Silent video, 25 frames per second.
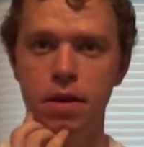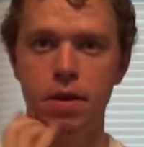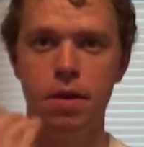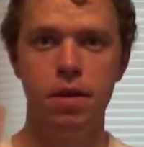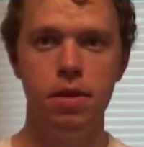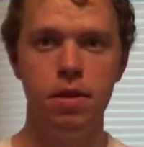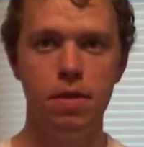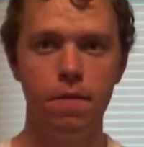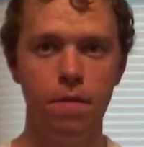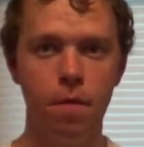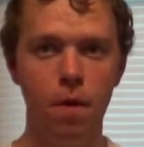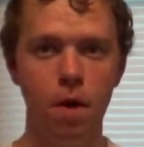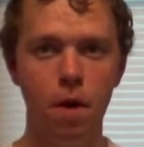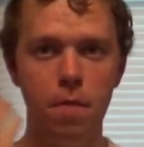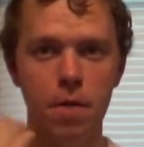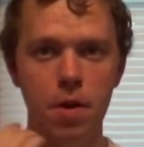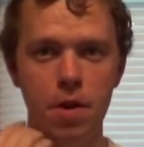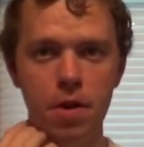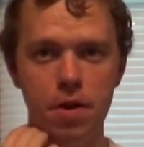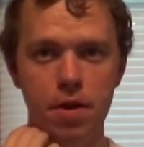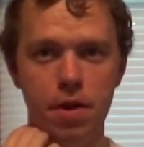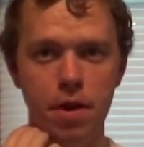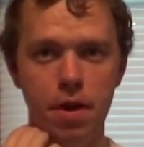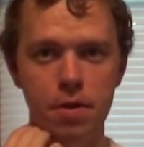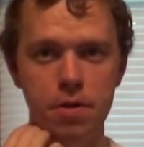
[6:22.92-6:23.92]
The 4
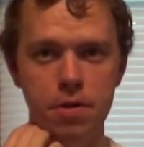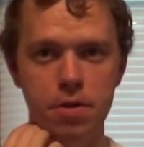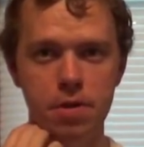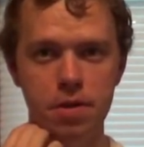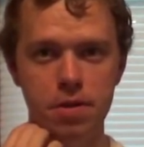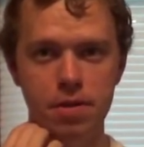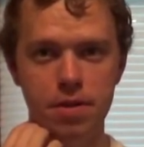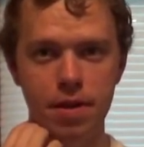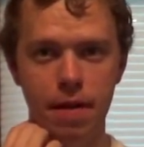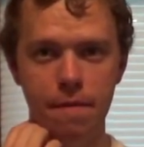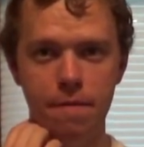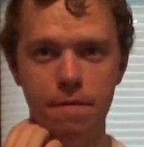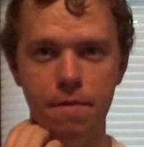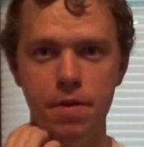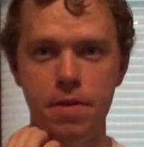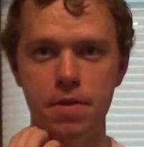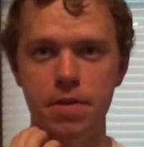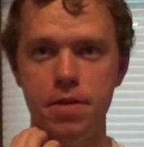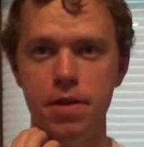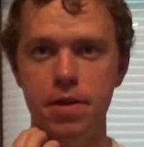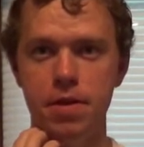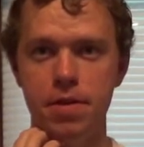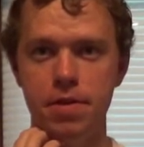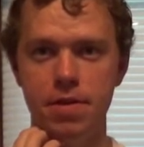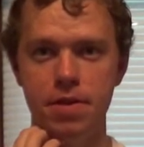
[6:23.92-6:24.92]
roller coasters that
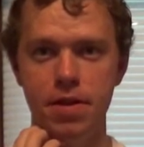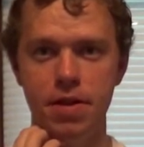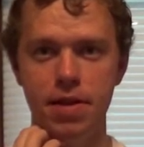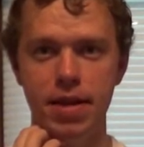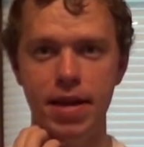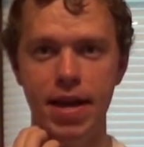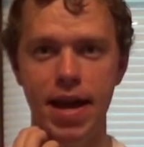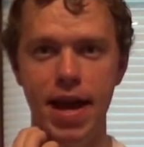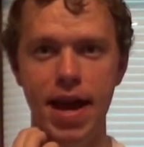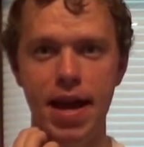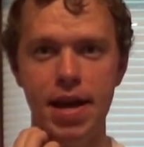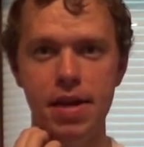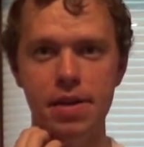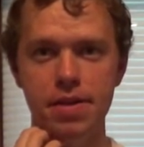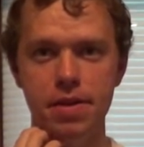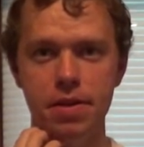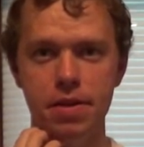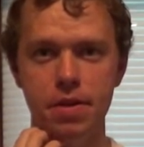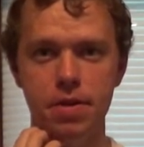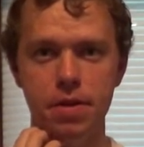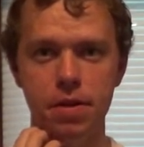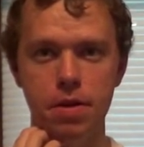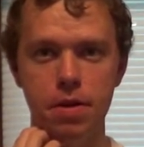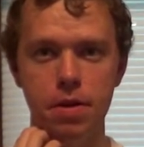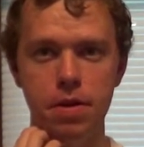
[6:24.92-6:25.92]
Frontier City has
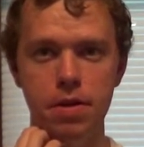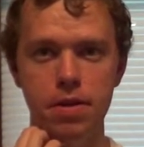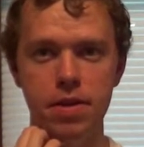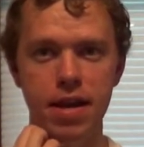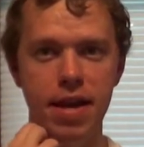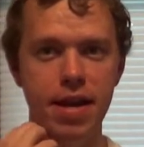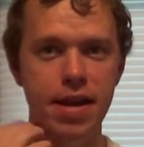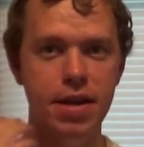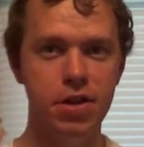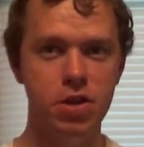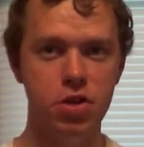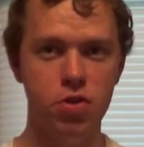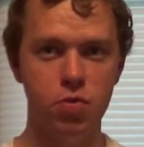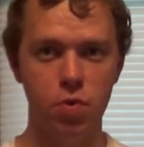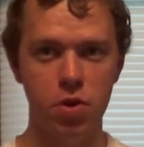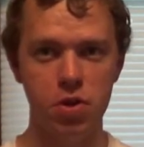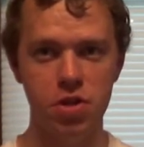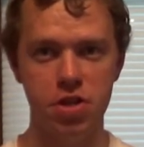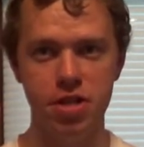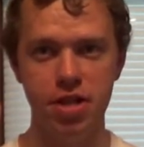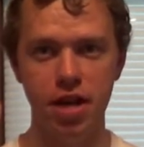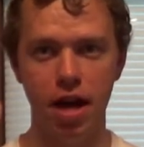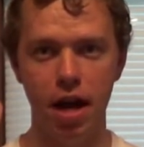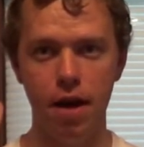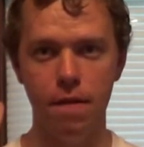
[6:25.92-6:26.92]
includes a
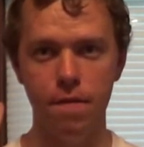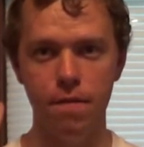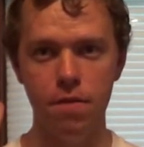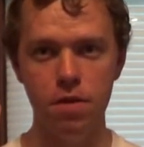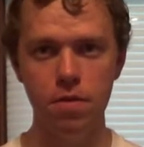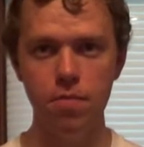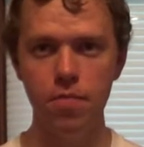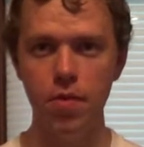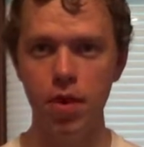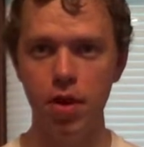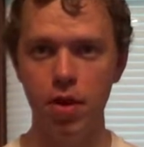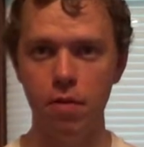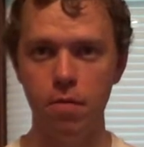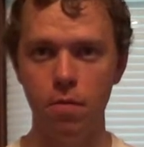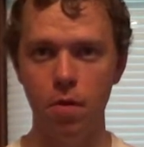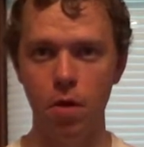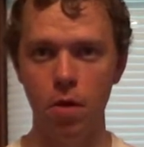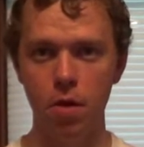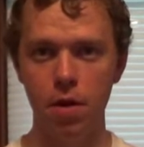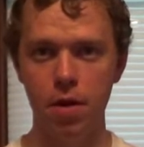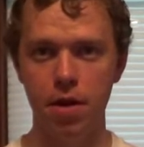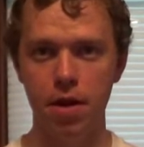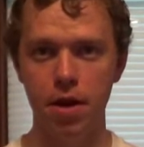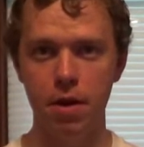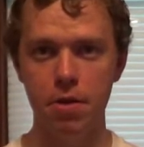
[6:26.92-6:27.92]
Schwarzkopf looping
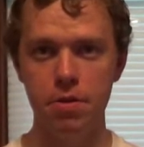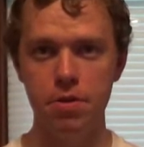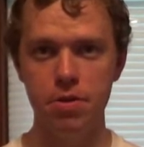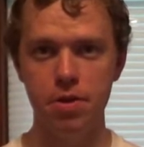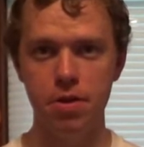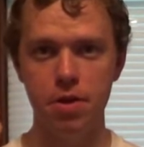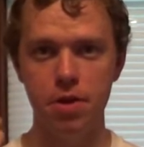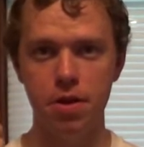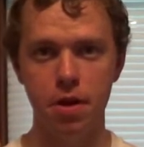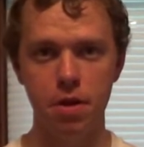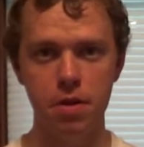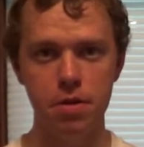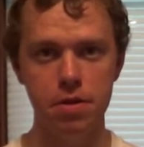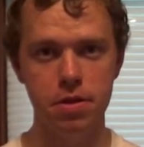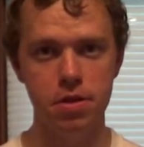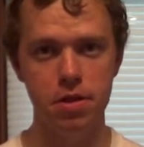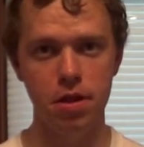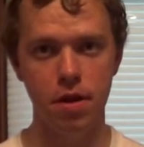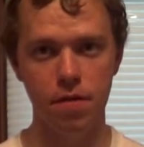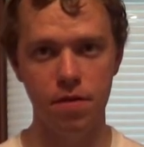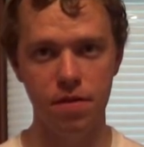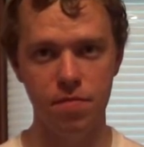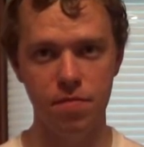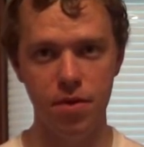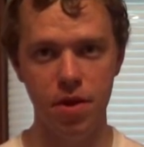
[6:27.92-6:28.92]
roller coaster called
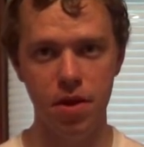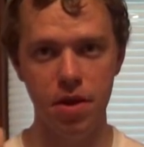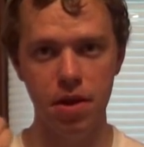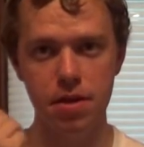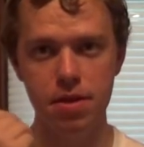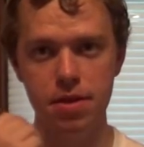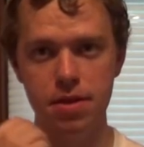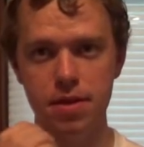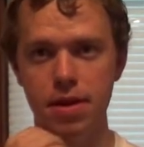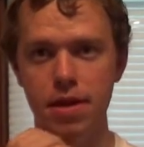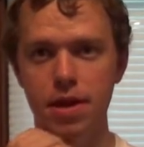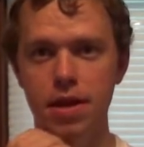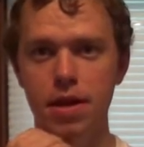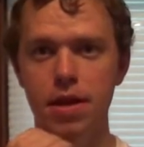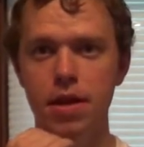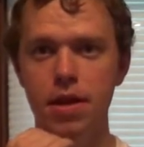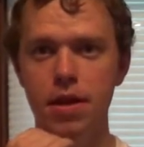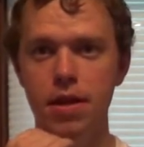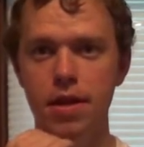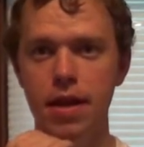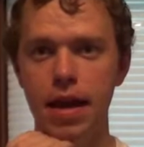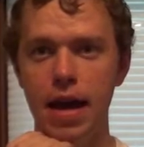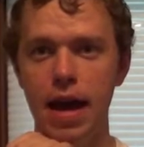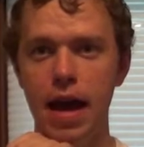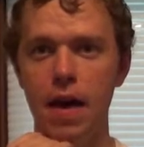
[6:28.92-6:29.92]
Silver Bullets.
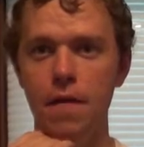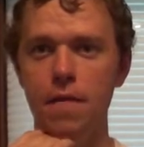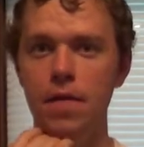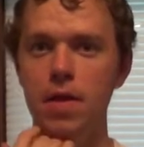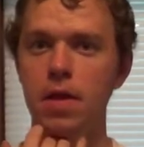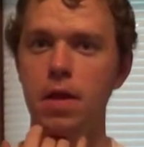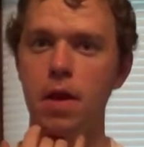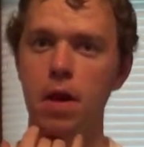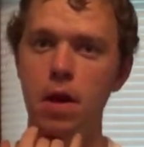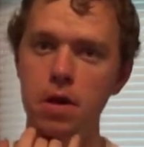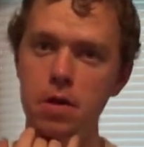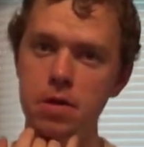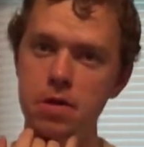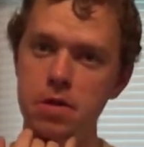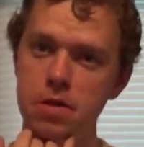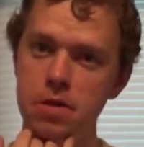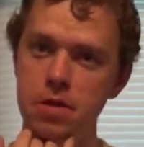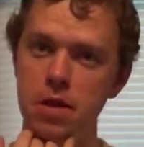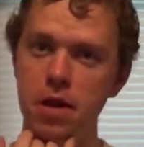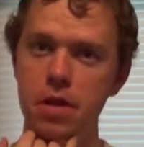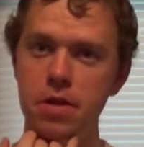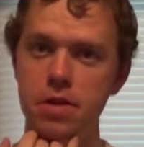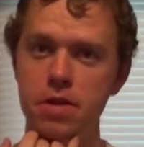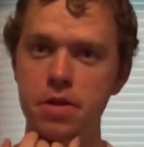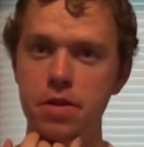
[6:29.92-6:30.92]
They have a large
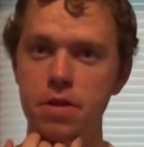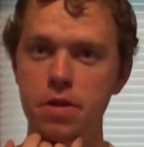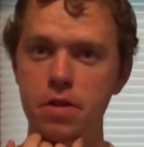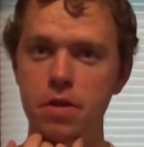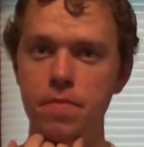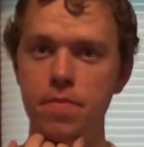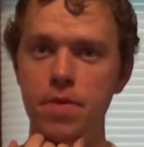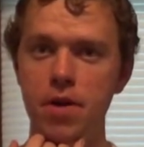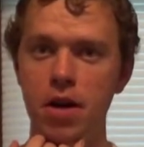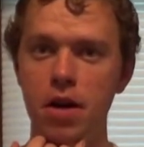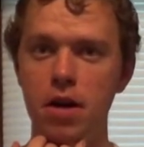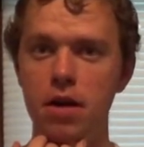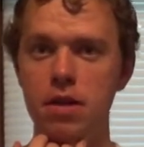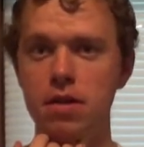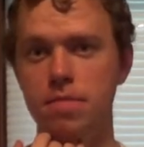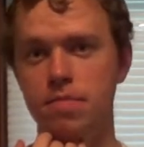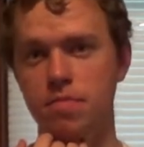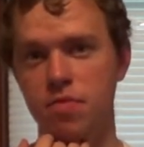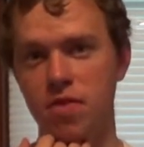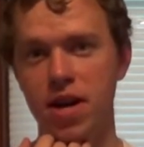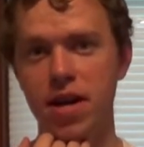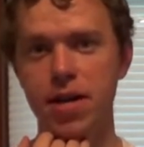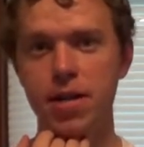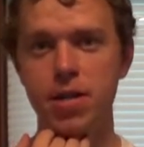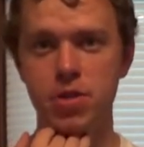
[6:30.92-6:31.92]
Larson loop called
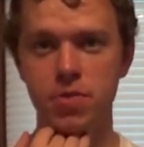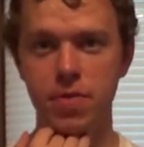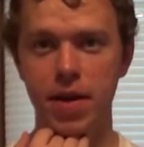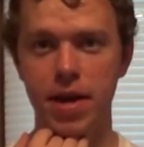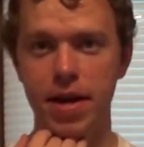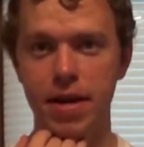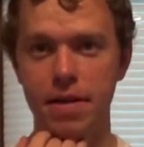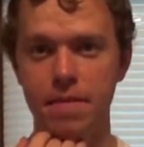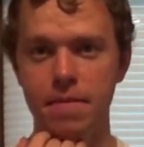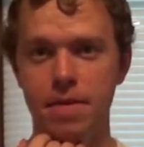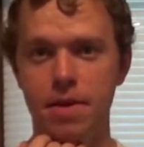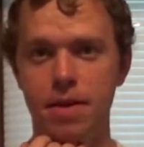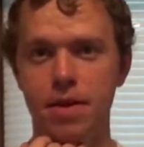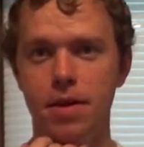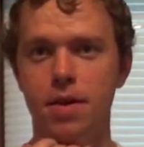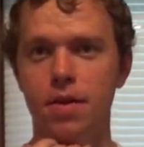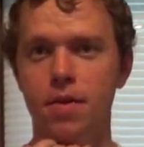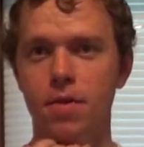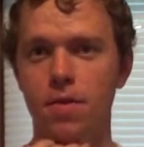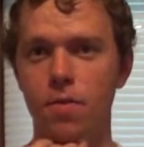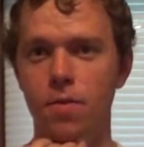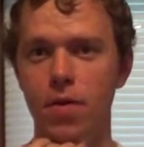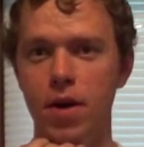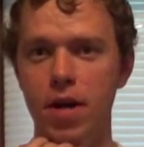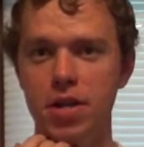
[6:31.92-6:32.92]
Brain Drain,
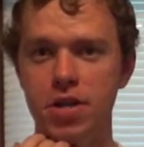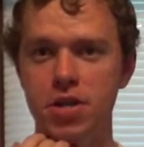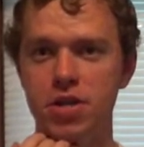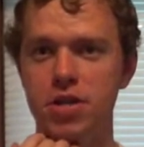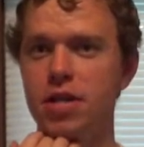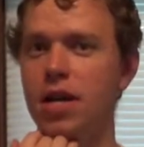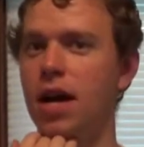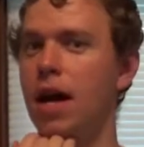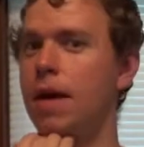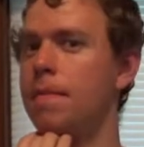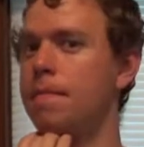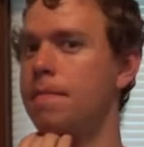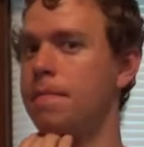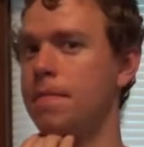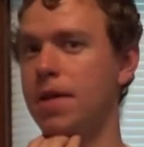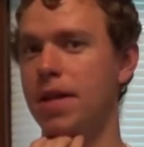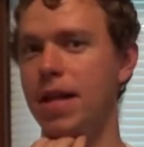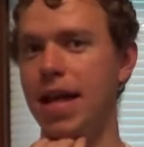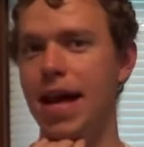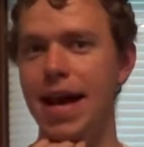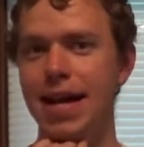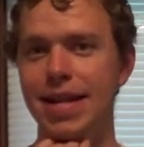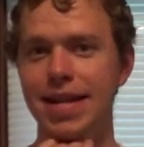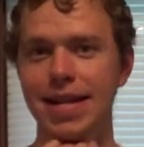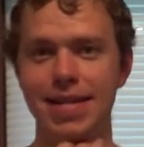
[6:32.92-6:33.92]
which I'm
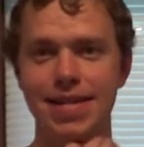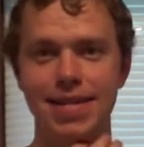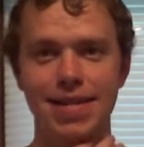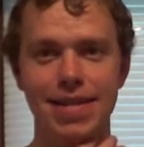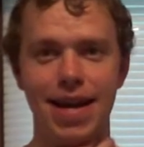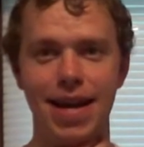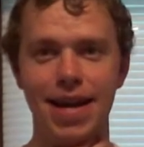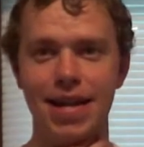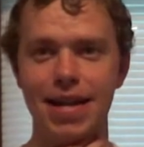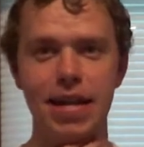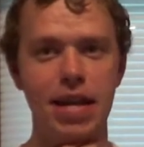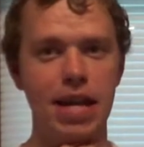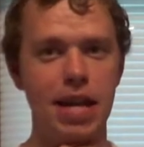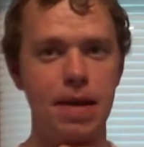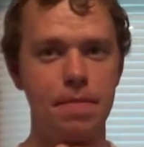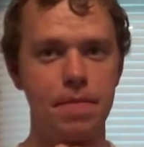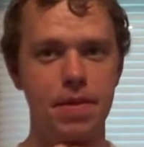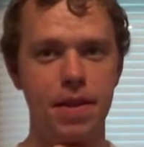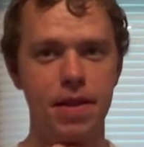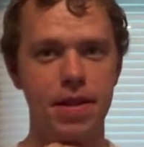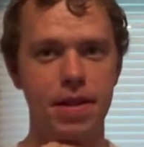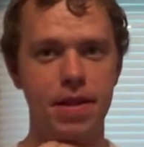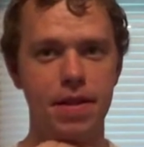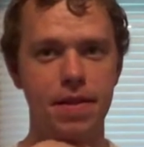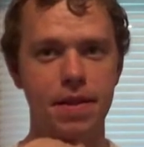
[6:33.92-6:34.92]
glad it's not named
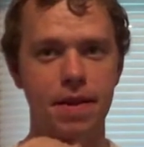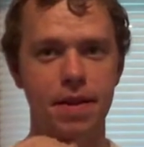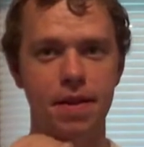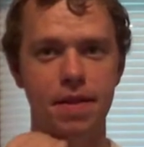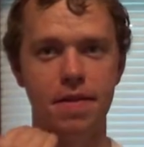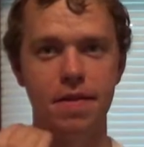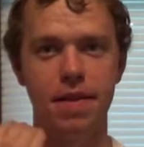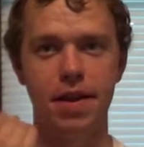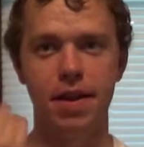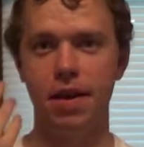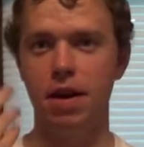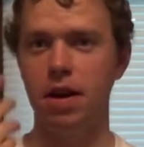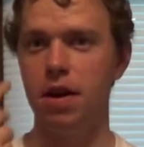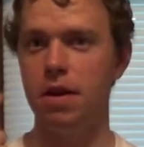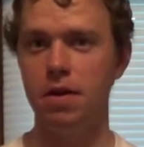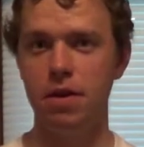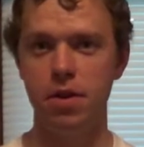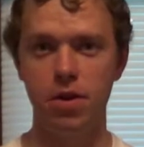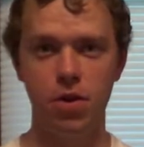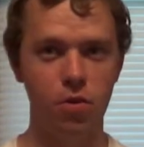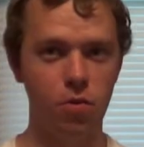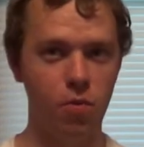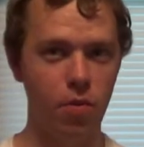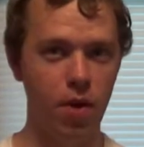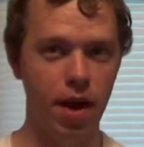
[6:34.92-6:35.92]
any of the other, like
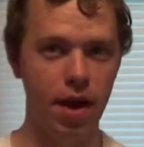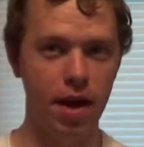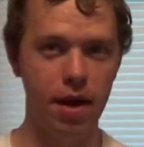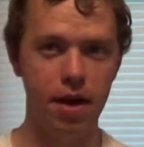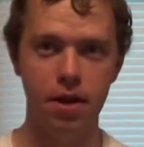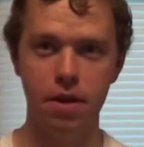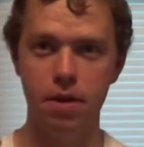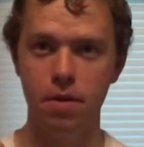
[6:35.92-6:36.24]
Harley Quinn